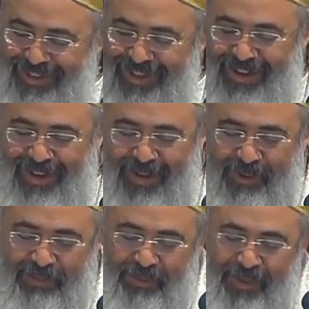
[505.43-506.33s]

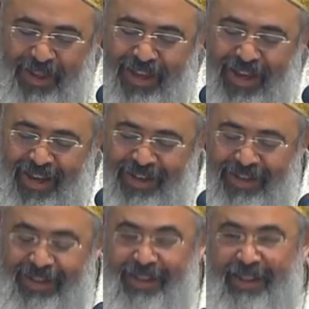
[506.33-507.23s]
um, and
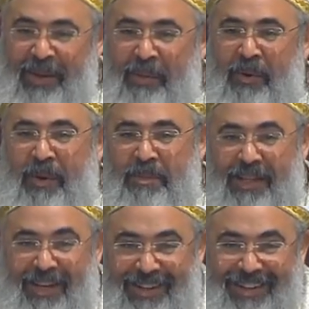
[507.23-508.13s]
they were
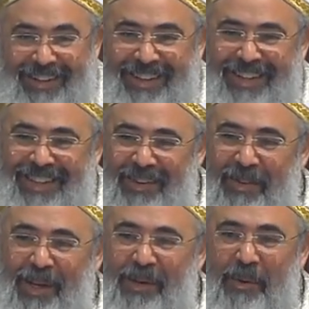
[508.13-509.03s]
upset. They're
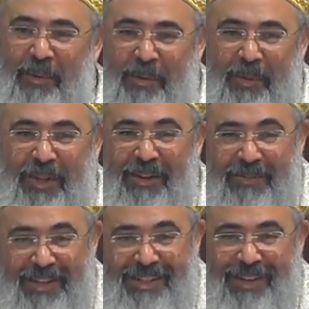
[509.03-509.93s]
like, "No, we love
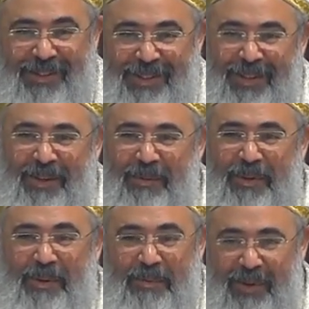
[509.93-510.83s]
this house. We
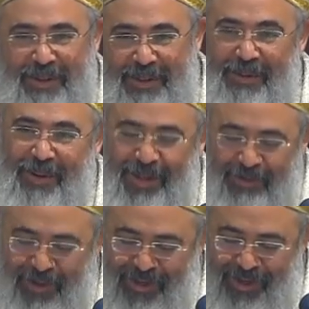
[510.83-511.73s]
don't want to go anywhere,"
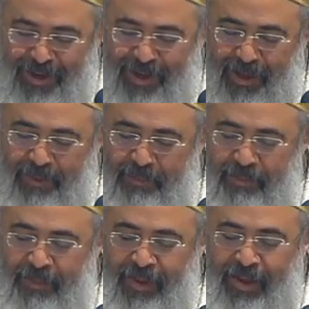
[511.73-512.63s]
um,
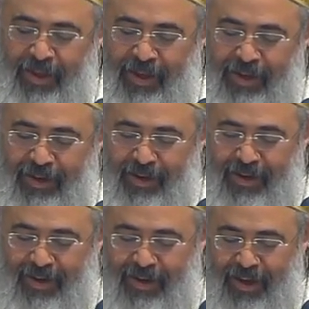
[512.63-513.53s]
and
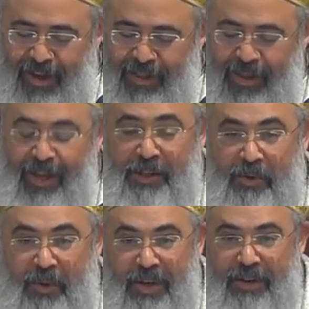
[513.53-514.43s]
and they
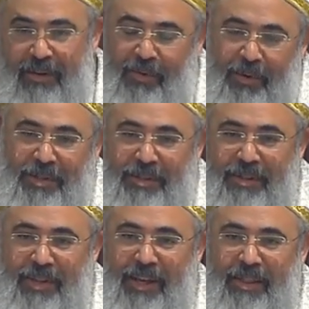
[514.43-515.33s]
enjoy, of course,
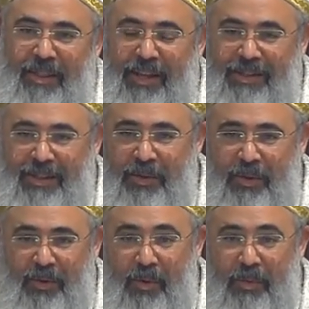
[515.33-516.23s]
like that's the
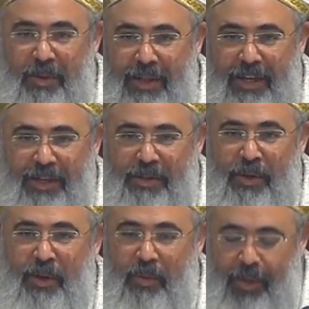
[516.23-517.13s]
normal thing is
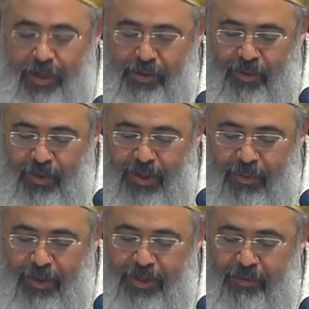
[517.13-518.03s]
we enjoy what
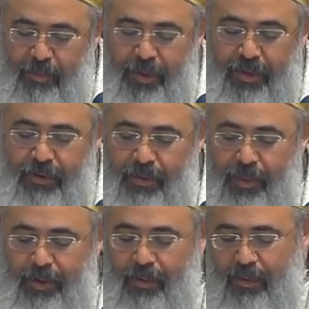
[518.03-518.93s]
is familiar. We
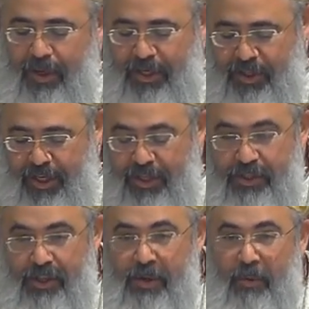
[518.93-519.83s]
don't want to change
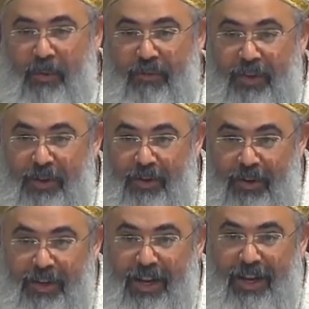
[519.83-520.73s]
we feel good
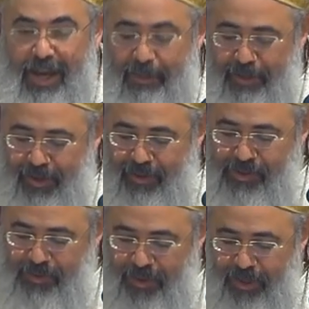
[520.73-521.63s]
and happy this
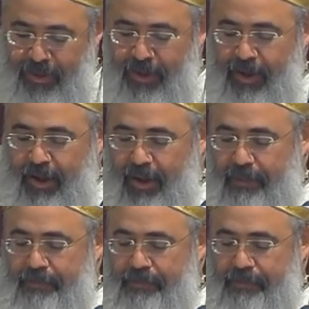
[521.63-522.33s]
way. Um,